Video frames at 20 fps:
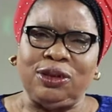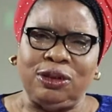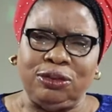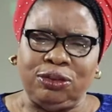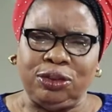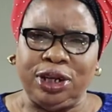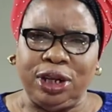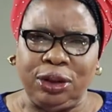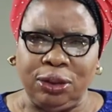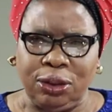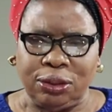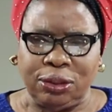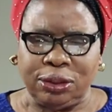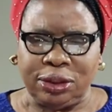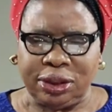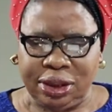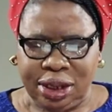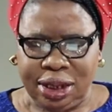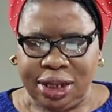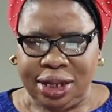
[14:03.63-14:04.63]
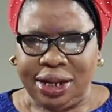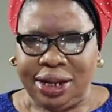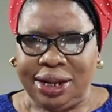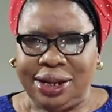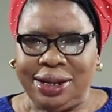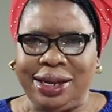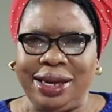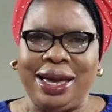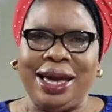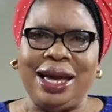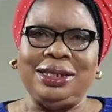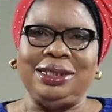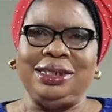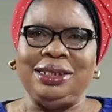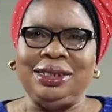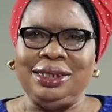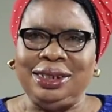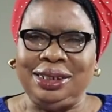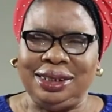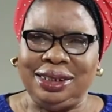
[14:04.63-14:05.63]
unto the Lord, they
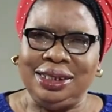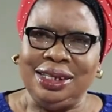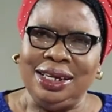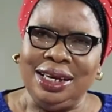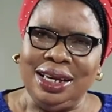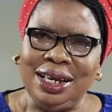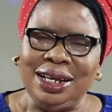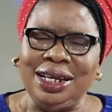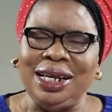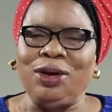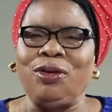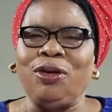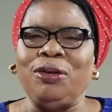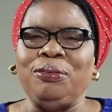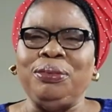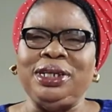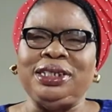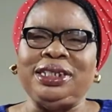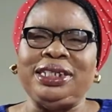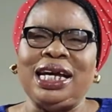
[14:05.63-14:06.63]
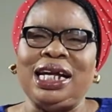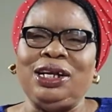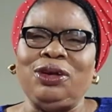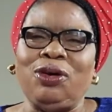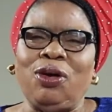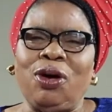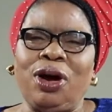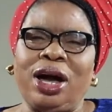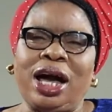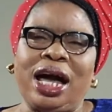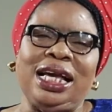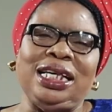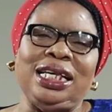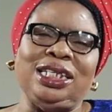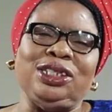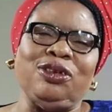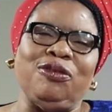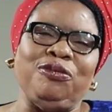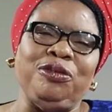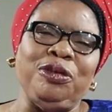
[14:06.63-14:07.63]
ate it, they committed all
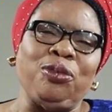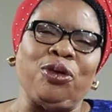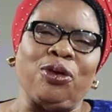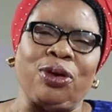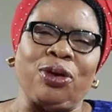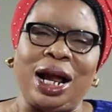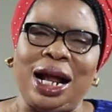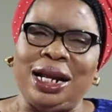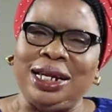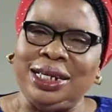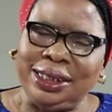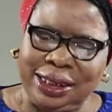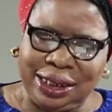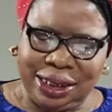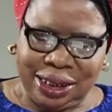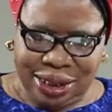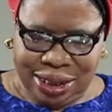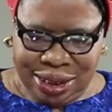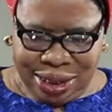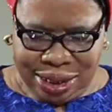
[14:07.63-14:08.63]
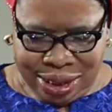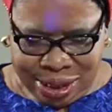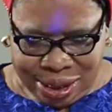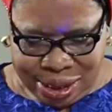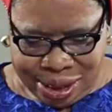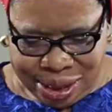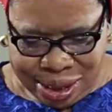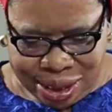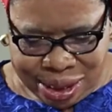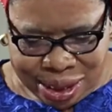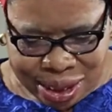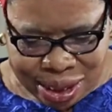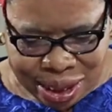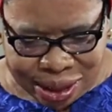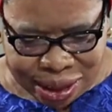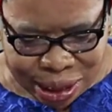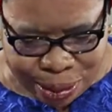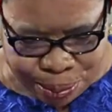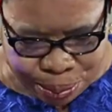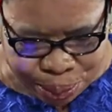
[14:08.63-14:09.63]
kinds of immorality in the
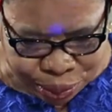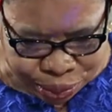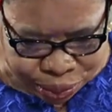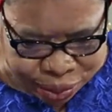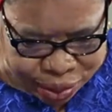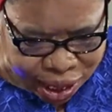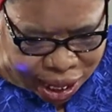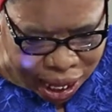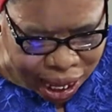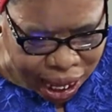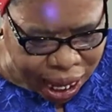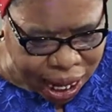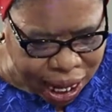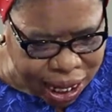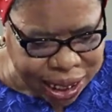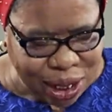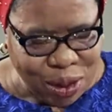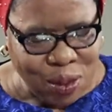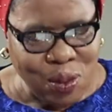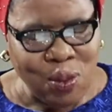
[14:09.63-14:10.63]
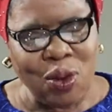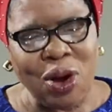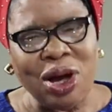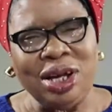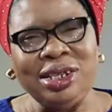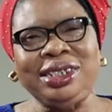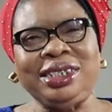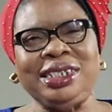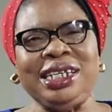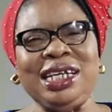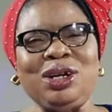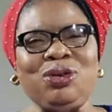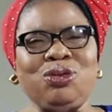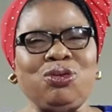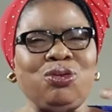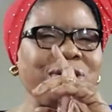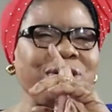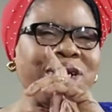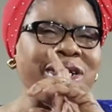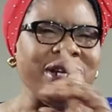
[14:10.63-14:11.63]
temple. And in one
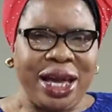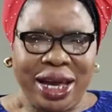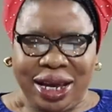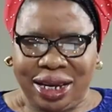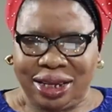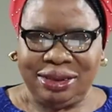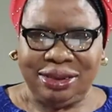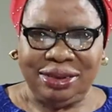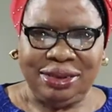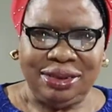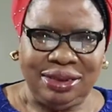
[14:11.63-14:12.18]
single day,